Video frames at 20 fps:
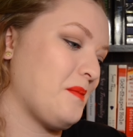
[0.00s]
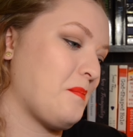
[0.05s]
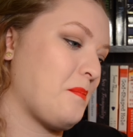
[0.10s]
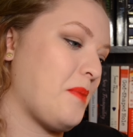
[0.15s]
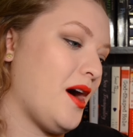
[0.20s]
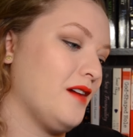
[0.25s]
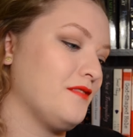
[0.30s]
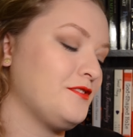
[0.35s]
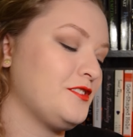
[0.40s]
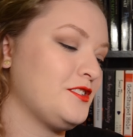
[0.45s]

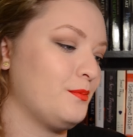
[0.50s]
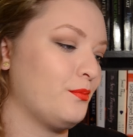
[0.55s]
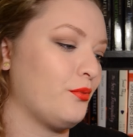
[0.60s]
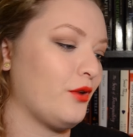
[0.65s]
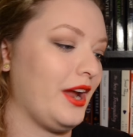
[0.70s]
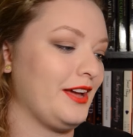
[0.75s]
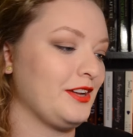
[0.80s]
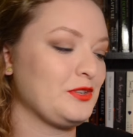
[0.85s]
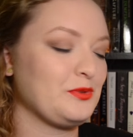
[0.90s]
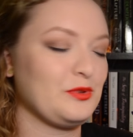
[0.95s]
Puffs
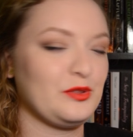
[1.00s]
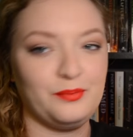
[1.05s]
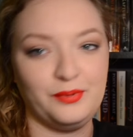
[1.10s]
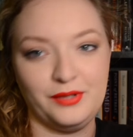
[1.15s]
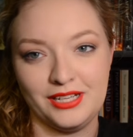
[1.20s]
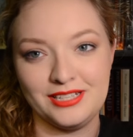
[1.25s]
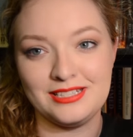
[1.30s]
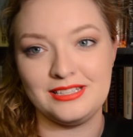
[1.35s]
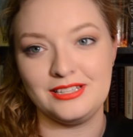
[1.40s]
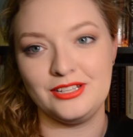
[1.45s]
brand with
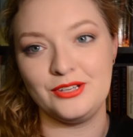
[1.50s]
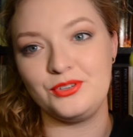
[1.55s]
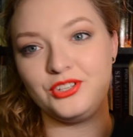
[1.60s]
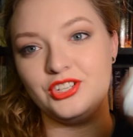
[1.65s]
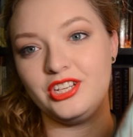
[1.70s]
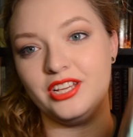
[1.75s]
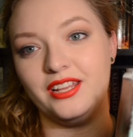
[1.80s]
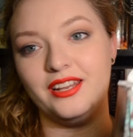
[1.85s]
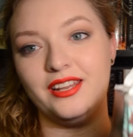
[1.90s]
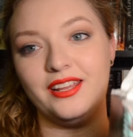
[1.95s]
Plus
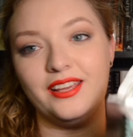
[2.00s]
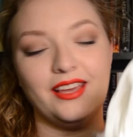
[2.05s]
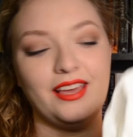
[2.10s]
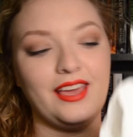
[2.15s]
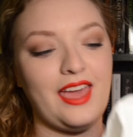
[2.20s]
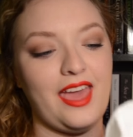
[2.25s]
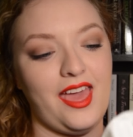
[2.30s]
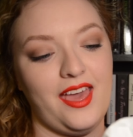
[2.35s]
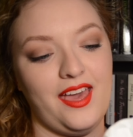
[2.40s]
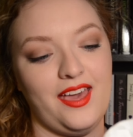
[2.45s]
lotion,
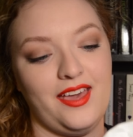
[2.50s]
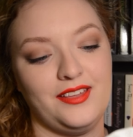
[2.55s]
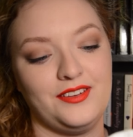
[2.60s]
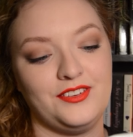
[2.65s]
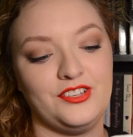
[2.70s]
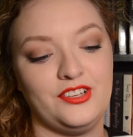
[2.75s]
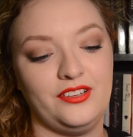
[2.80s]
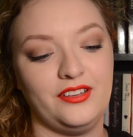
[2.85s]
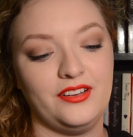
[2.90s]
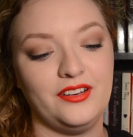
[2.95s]

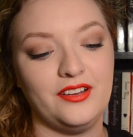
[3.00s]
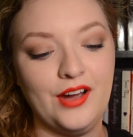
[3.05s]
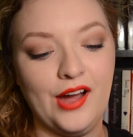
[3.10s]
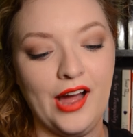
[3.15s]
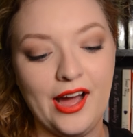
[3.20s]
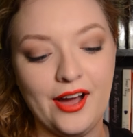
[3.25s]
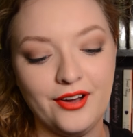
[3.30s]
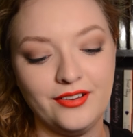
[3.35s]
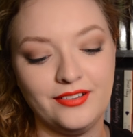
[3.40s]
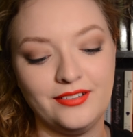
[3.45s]
and you know
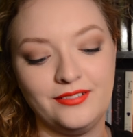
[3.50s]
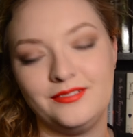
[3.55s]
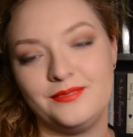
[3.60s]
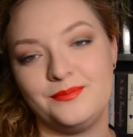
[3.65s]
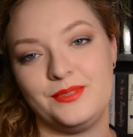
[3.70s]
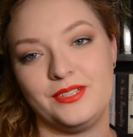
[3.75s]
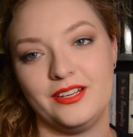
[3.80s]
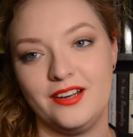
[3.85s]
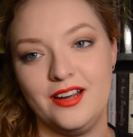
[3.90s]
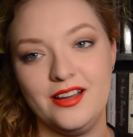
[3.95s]
how,
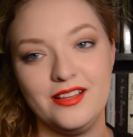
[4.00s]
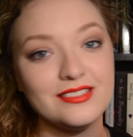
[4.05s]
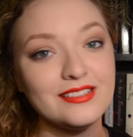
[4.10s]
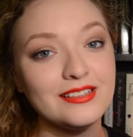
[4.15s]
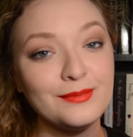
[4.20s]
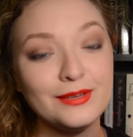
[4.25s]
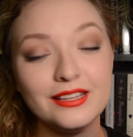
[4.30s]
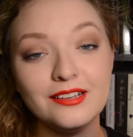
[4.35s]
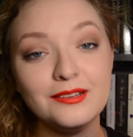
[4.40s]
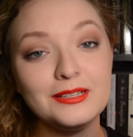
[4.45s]
I'm sorry, this
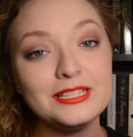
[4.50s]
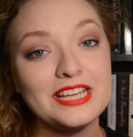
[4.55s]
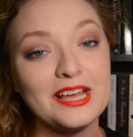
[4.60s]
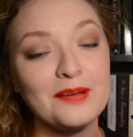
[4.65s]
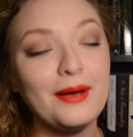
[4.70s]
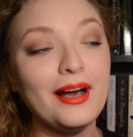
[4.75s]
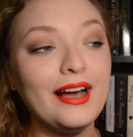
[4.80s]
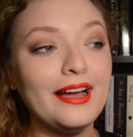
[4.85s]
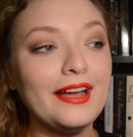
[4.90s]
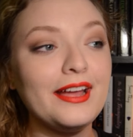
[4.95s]
could be a little
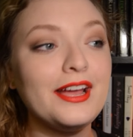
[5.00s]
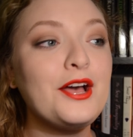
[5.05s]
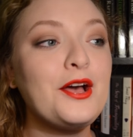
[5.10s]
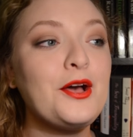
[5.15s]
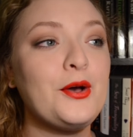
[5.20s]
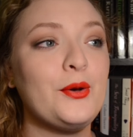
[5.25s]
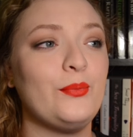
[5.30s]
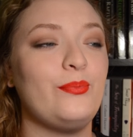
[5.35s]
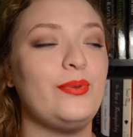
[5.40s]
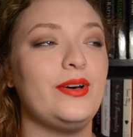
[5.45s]
TMI,
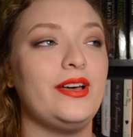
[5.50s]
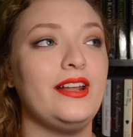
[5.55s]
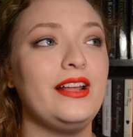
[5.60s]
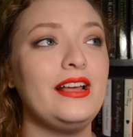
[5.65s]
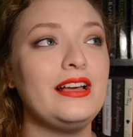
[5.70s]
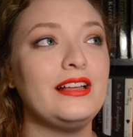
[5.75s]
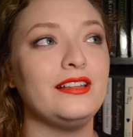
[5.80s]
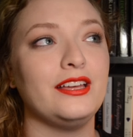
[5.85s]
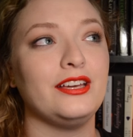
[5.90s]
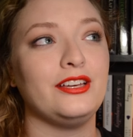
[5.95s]
but
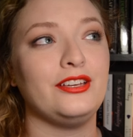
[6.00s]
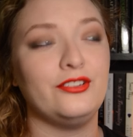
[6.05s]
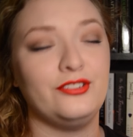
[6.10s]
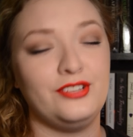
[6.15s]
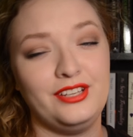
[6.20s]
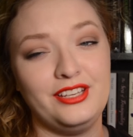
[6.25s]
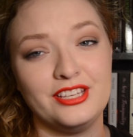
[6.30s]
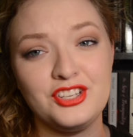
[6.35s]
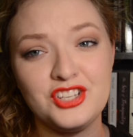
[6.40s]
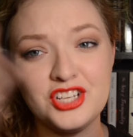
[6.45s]
like you're
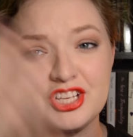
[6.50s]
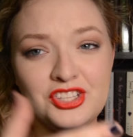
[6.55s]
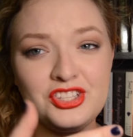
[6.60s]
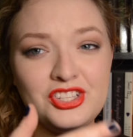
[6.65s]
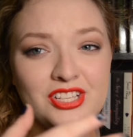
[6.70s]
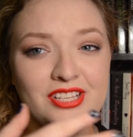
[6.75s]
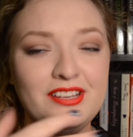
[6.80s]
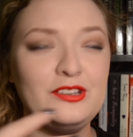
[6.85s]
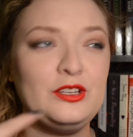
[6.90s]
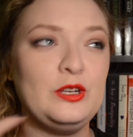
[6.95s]

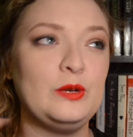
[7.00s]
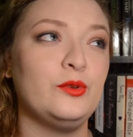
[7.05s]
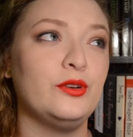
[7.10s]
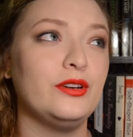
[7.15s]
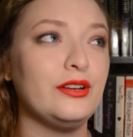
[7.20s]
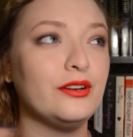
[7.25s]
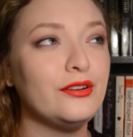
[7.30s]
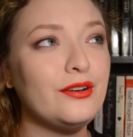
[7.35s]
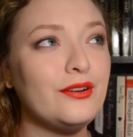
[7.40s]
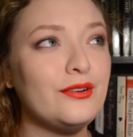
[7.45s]
congested and you're
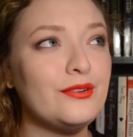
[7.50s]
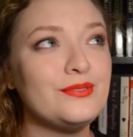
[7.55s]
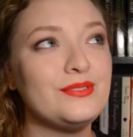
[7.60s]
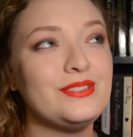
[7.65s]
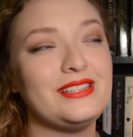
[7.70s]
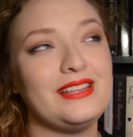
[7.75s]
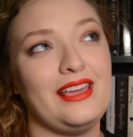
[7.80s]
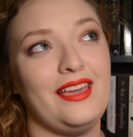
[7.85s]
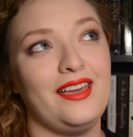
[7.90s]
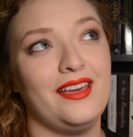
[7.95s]
blowing your
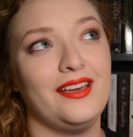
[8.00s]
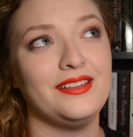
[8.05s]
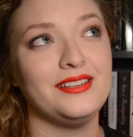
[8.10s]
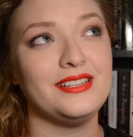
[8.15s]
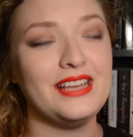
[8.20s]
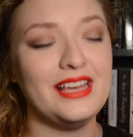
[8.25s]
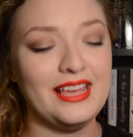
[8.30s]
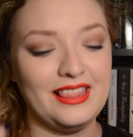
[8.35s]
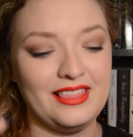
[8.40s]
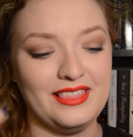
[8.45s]
nose
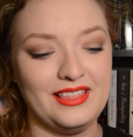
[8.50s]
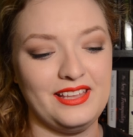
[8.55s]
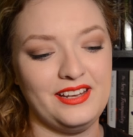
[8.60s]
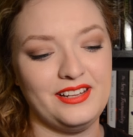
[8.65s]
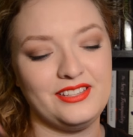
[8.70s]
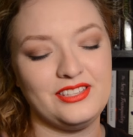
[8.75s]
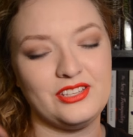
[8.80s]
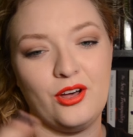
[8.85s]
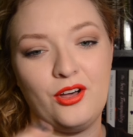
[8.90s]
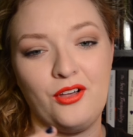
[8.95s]
and then
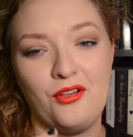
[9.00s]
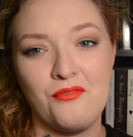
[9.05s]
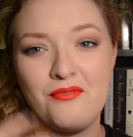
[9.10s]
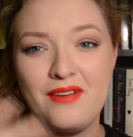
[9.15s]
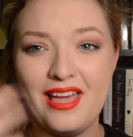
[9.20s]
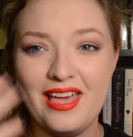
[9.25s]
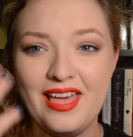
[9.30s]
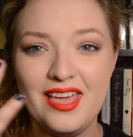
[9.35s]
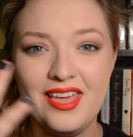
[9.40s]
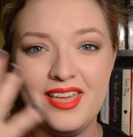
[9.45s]
it's all
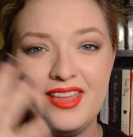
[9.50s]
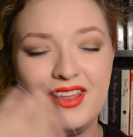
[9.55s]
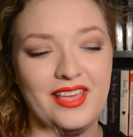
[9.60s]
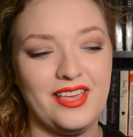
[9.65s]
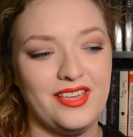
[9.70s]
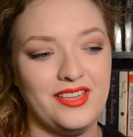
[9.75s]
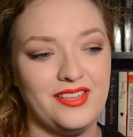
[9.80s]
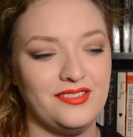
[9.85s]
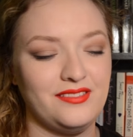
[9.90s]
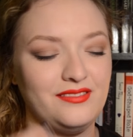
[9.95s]
red
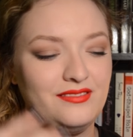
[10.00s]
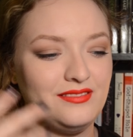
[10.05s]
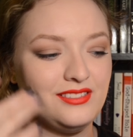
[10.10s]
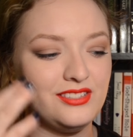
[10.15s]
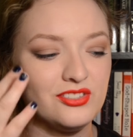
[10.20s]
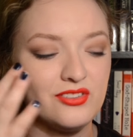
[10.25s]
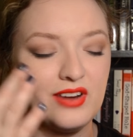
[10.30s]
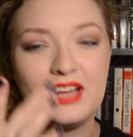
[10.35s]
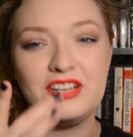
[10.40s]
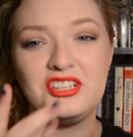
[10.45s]
and
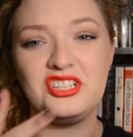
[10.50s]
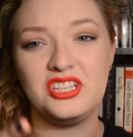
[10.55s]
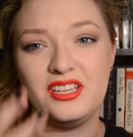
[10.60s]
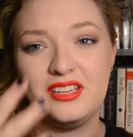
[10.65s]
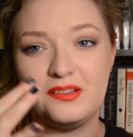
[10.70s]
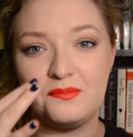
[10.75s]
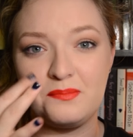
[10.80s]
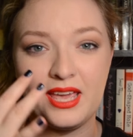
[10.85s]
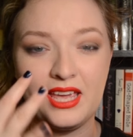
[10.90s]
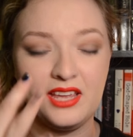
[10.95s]
scratchy
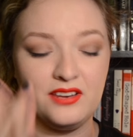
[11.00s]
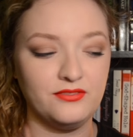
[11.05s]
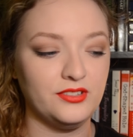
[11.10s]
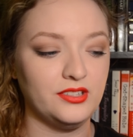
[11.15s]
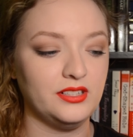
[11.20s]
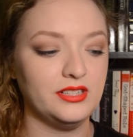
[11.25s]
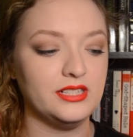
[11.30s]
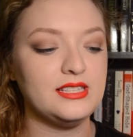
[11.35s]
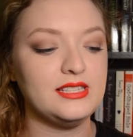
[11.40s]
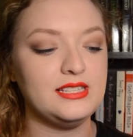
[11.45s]
and
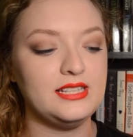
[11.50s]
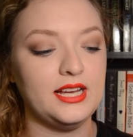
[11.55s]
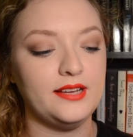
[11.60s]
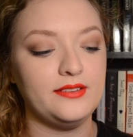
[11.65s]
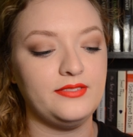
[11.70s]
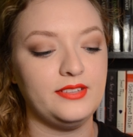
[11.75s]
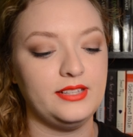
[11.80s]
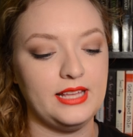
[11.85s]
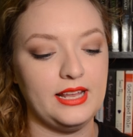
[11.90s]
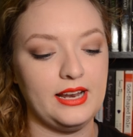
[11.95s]
painful and
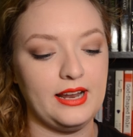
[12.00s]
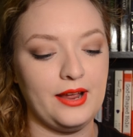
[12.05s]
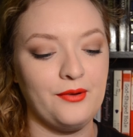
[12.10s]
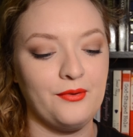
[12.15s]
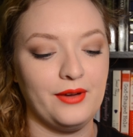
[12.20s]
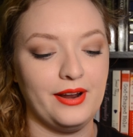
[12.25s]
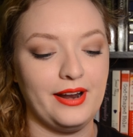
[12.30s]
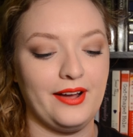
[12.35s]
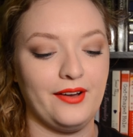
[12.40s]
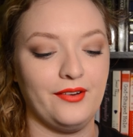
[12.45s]
stuff, and then I
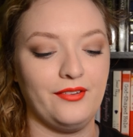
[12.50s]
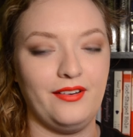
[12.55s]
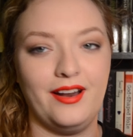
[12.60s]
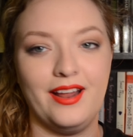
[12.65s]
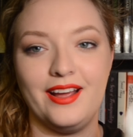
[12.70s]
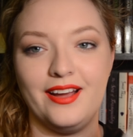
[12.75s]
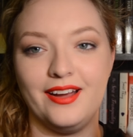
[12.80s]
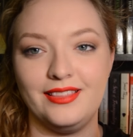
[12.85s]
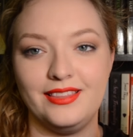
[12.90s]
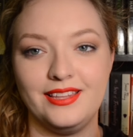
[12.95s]
went out and
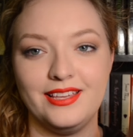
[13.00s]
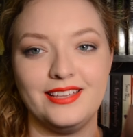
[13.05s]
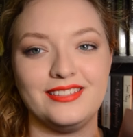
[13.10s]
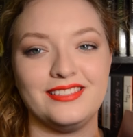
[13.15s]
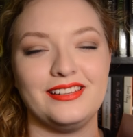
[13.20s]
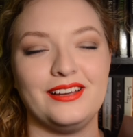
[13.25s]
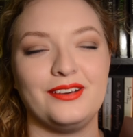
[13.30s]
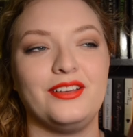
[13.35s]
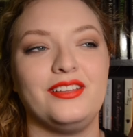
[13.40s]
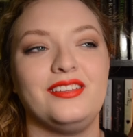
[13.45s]
I got these
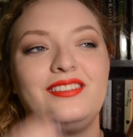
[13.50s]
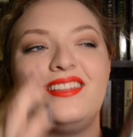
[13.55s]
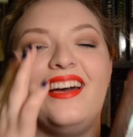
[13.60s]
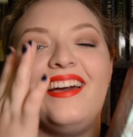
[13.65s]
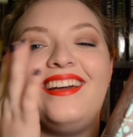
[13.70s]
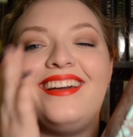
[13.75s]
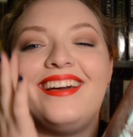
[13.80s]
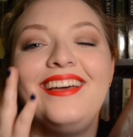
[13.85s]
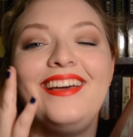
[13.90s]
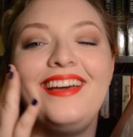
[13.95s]
and I was
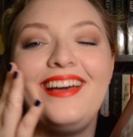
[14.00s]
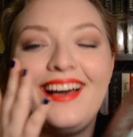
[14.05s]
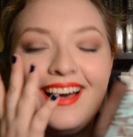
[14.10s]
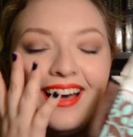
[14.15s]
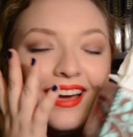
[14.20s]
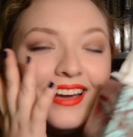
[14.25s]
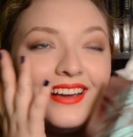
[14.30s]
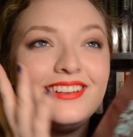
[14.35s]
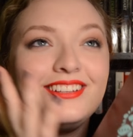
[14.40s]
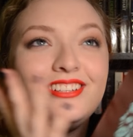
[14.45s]
like,
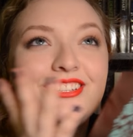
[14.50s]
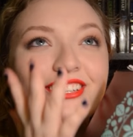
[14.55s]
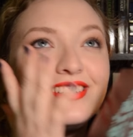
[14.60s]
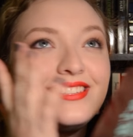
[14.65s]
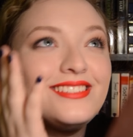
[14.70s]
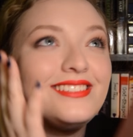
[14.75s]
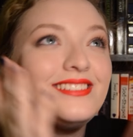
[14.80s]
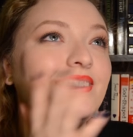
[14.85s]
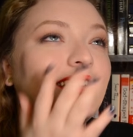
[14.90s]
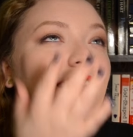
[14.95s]
I could
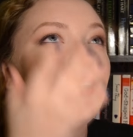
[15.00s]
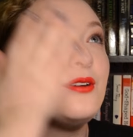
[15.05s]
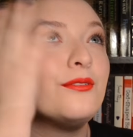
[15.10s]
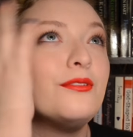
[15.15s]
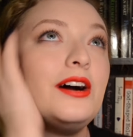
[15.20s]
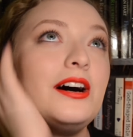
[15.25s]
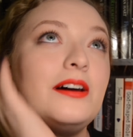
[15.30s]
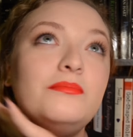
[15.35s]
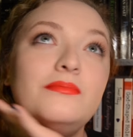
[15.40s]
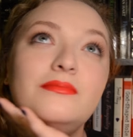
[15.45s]
just like
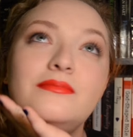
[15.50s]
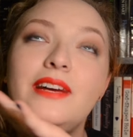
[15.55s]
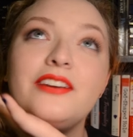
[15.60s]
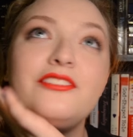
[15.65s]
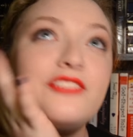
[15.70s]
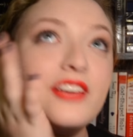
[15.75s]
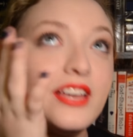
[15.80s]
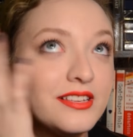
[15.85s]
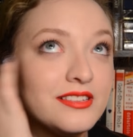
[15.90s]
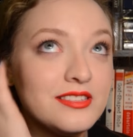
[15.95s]
rub my
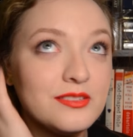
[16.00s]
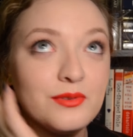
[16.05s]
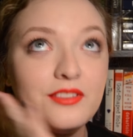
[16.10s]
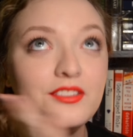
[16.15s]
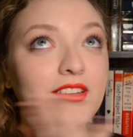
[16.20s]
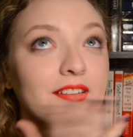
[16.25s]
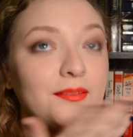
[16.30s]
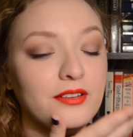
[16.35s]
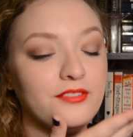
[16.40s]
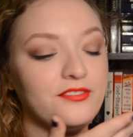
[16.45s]
face with
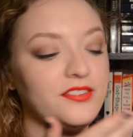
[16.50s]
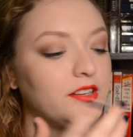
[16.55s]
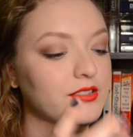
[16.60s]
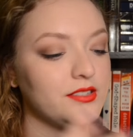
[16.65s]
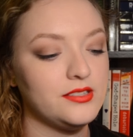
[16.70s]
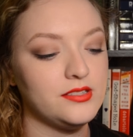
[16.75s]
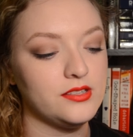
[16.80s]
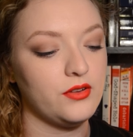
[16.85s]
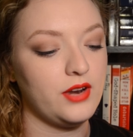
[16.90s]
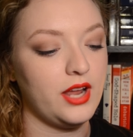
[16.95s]
them. It
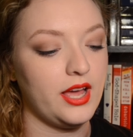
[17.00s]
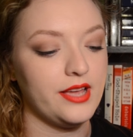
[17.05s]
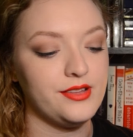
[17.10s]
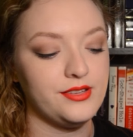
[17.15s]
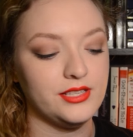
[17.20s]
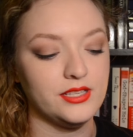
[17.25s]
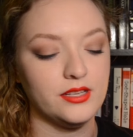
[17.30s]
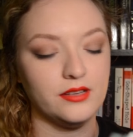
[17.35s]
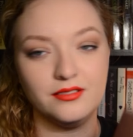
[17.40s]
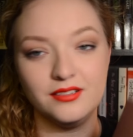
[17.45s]
felt so
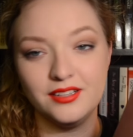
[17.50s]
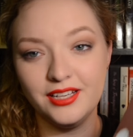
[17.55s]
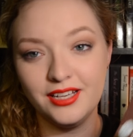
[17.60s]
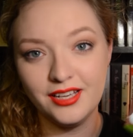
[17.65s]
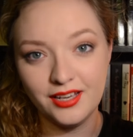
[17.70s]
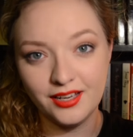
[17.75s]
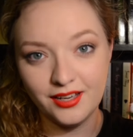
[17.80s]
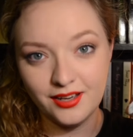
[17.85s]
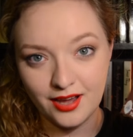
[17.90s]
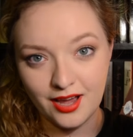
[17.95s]
nice, so
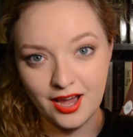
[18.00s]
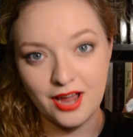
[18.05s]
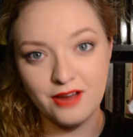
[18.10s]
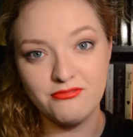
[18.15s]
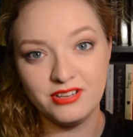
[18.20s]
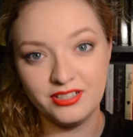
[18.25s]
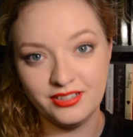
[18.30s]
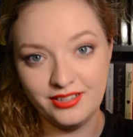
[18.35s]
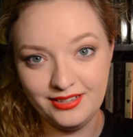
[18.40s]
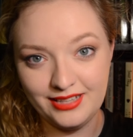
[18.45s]
I
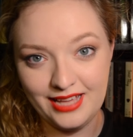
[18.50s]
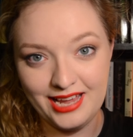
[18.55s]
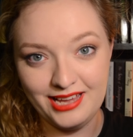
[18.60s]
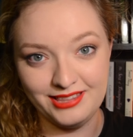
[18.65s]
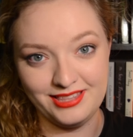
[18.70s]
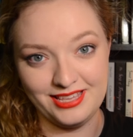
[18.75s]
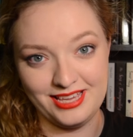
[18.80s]
really like